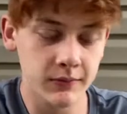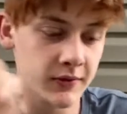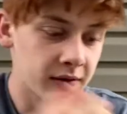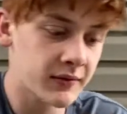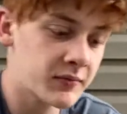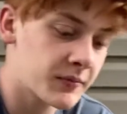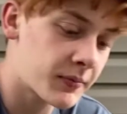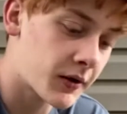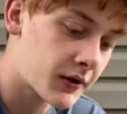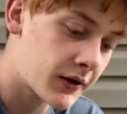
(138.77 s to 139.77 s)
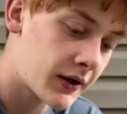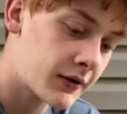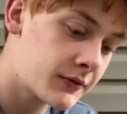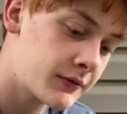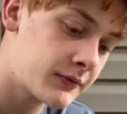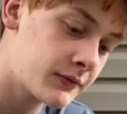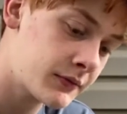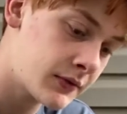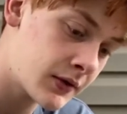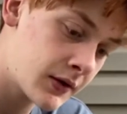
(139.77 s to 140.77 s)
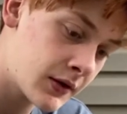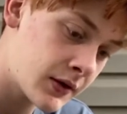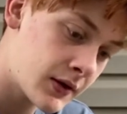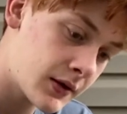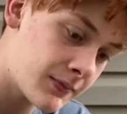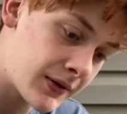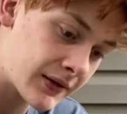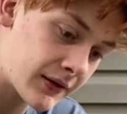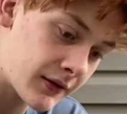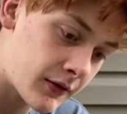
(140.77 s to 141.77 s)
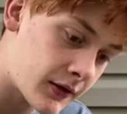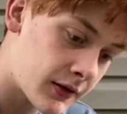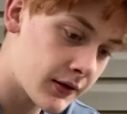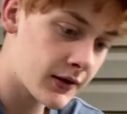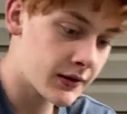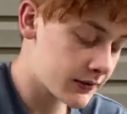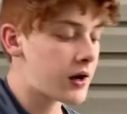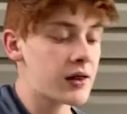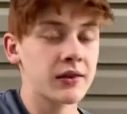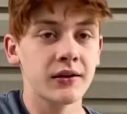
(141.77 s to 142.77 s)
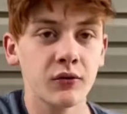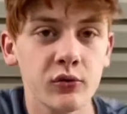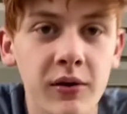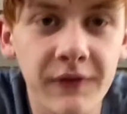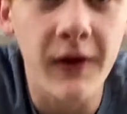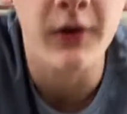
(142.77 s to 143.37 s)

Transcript: get some of the bark now and mix it on in there. I think this is what my final